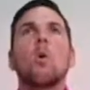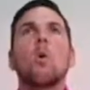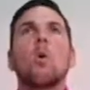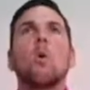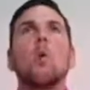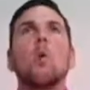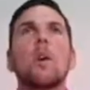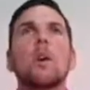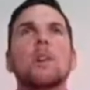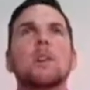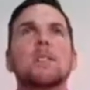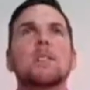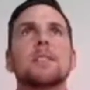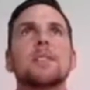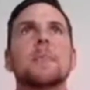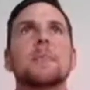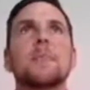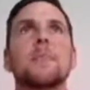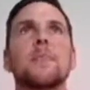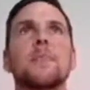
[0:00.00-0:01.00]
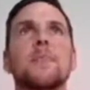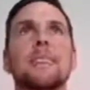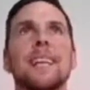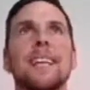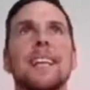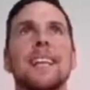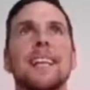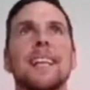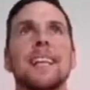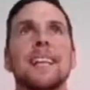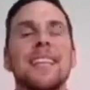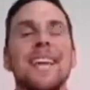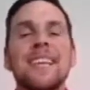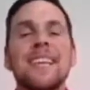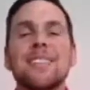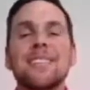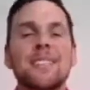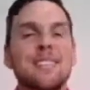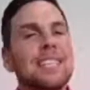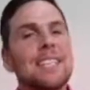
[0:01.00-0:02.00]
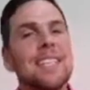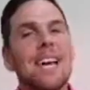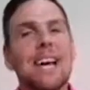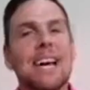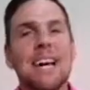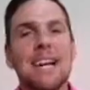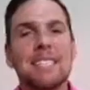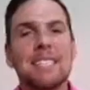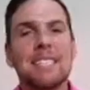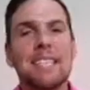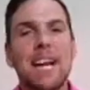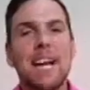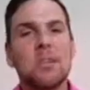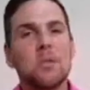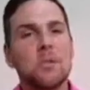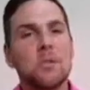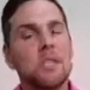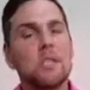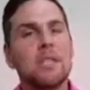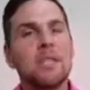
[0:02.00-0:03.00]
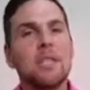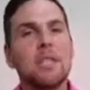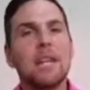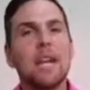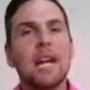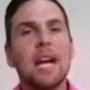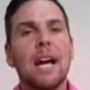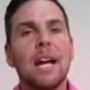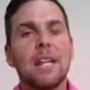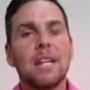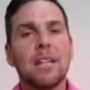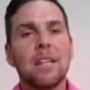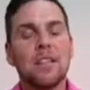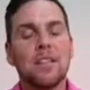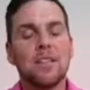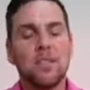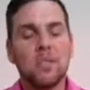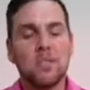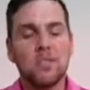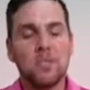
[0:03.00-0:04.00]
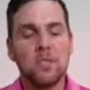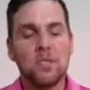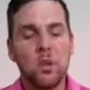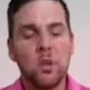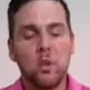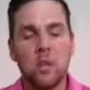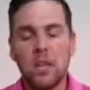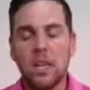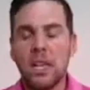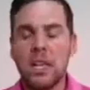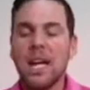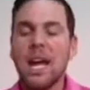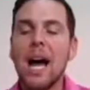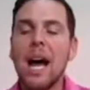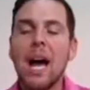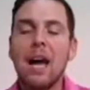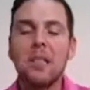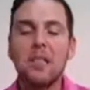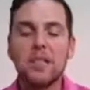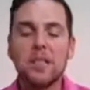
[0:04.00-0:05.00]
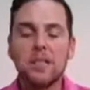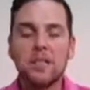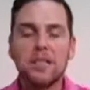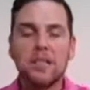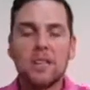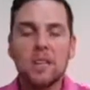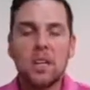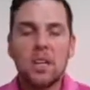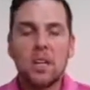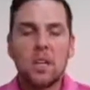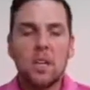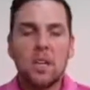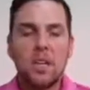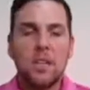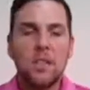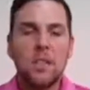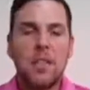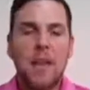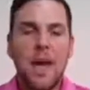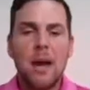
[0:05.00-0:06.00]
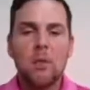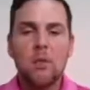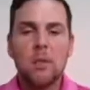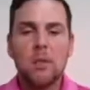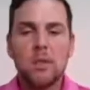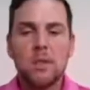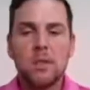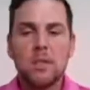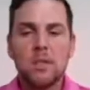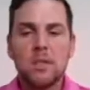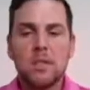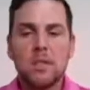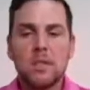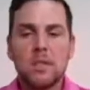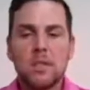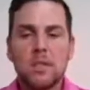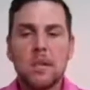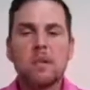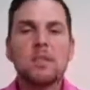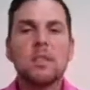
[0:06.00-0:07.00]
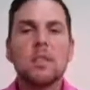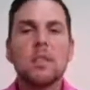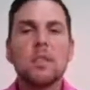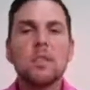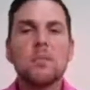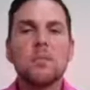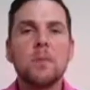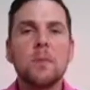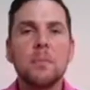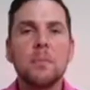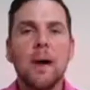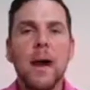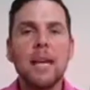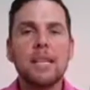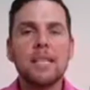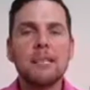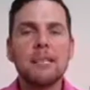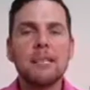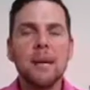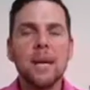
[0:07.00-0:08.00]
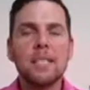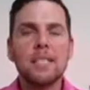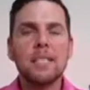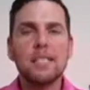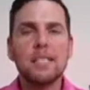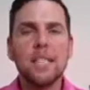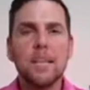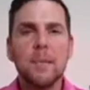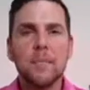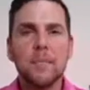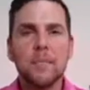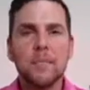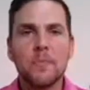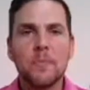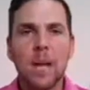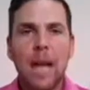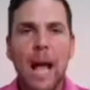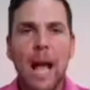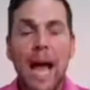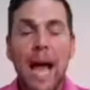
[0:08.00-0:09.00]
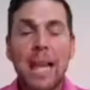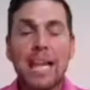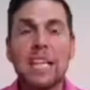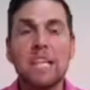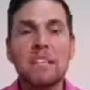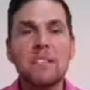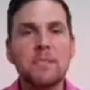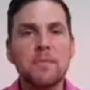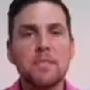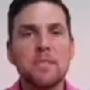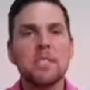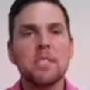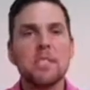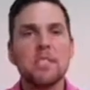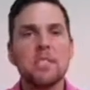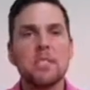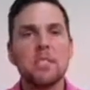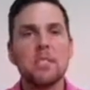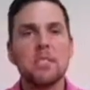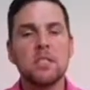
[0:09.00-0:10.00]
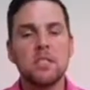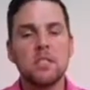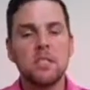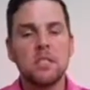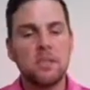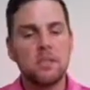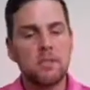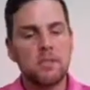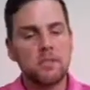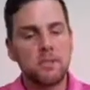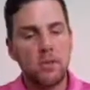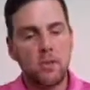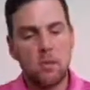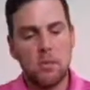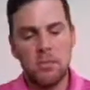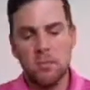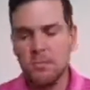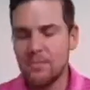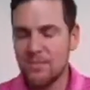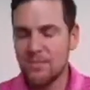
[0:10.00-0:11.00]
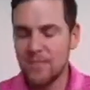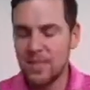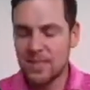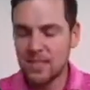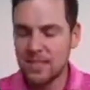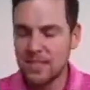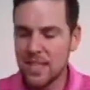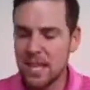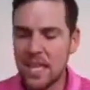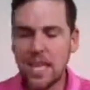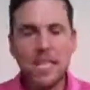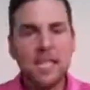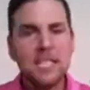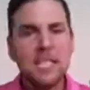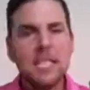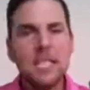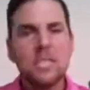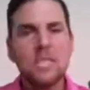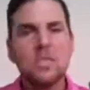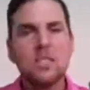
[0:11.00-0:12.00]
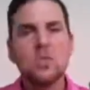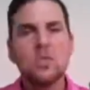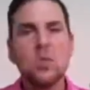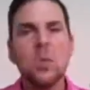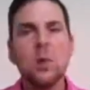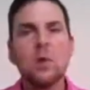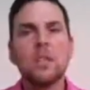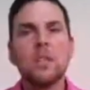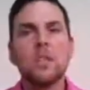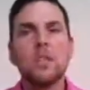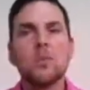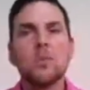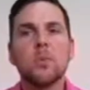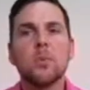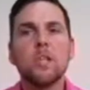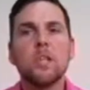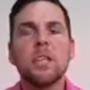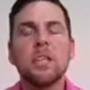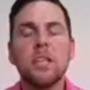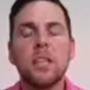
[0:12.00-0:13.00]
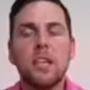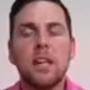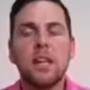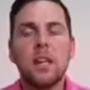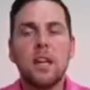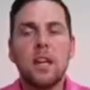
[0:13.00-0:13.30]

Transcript: was that you need that high salary, you need that high income. So in college, that was a little bit of my mindset. I envisioned from, I'll say 18 to 23,